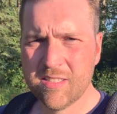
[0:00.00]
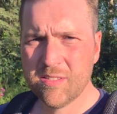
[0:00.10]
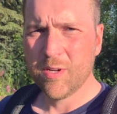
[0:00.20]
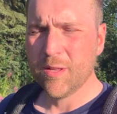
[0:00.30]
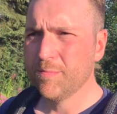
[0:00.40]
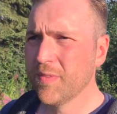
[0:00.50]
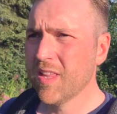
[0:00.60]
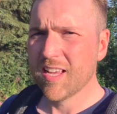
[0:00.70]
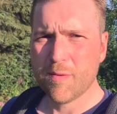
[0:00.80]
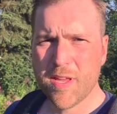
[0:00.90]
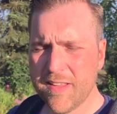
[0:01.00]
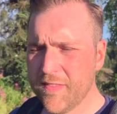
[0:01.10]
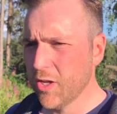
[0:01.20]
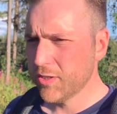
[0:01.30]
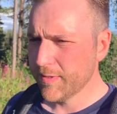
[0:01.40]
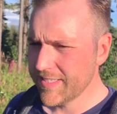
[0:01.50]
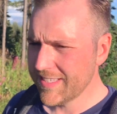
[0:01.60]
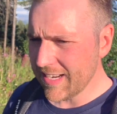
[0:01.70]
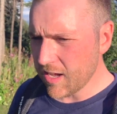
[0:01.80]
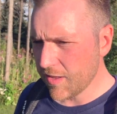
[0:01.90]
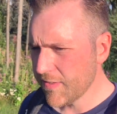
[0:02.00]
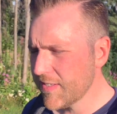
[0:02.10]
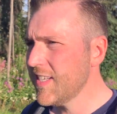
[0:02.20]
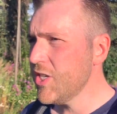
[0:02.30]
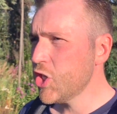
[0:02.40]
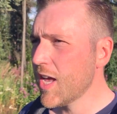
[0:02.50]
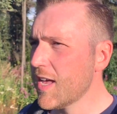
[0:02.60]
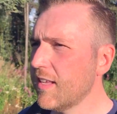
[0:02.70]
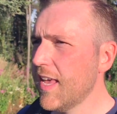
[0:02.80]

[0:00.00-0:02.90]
Well, I committed the ultimate sin on this tee shot